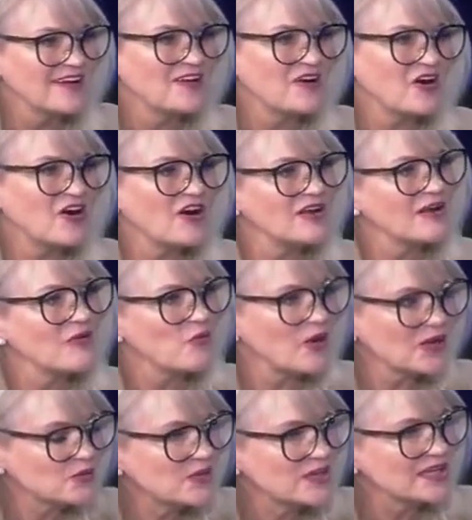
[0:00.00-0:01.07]
on
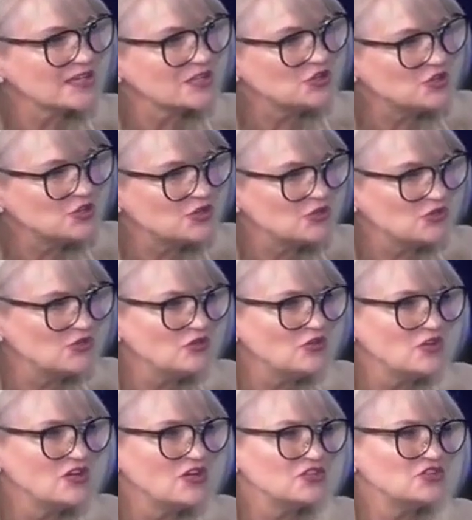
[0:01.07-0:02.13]
what we can do
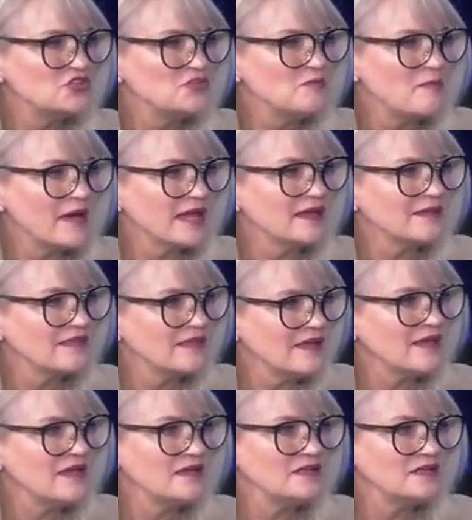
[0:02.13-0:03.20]
to make their
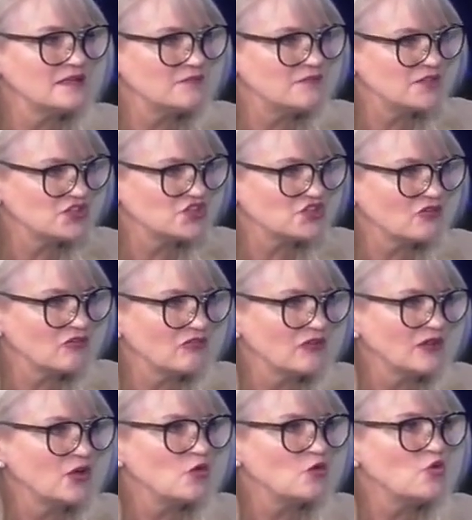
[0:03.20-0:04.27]
individual
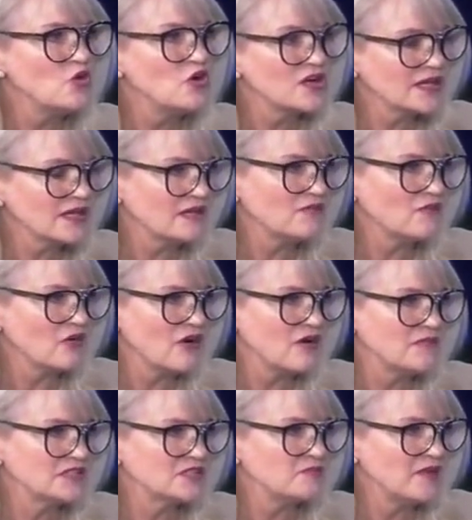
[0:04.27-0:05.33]
work
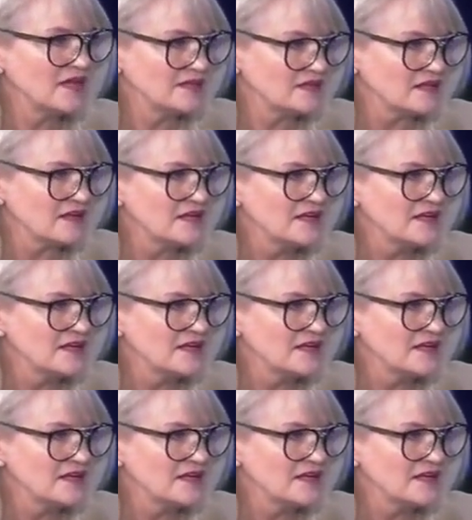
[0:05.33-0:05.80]
environments better.